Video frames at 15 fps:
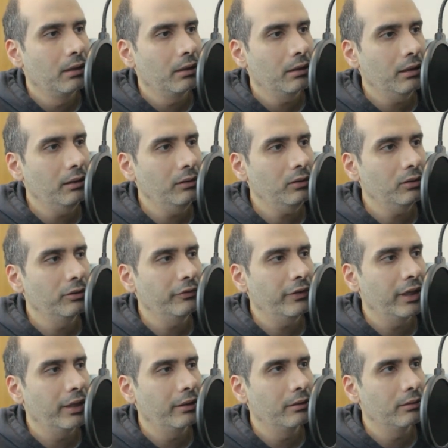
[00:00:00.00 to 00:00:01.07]
Okay, so if
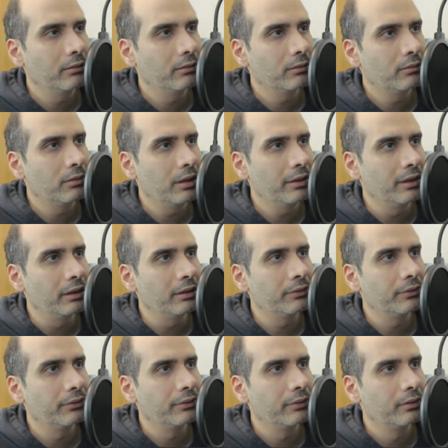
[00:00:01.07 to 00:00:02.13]
I run
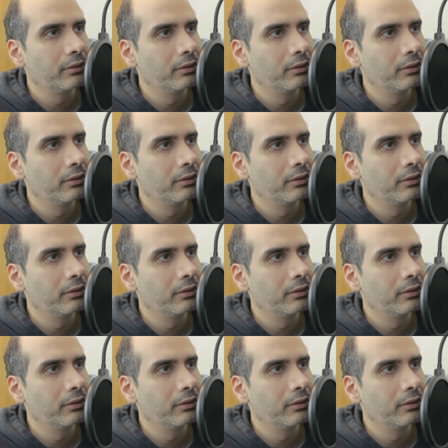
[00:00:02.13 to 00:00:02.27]
this,